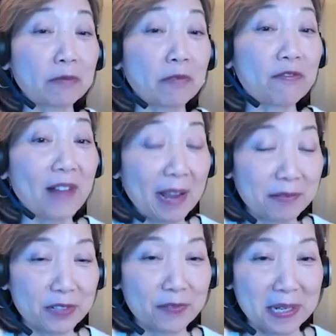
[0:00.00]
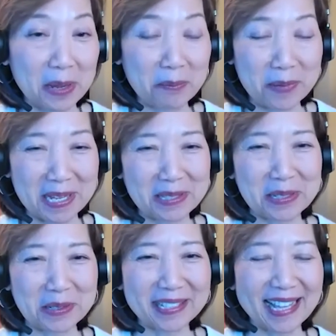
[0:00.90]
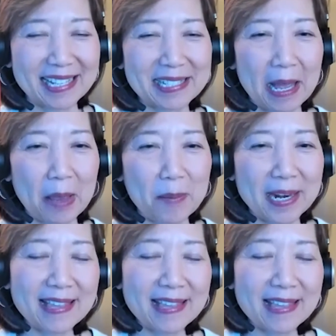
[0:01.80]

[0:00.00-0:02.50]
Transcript: worked for 5 different companies during that time.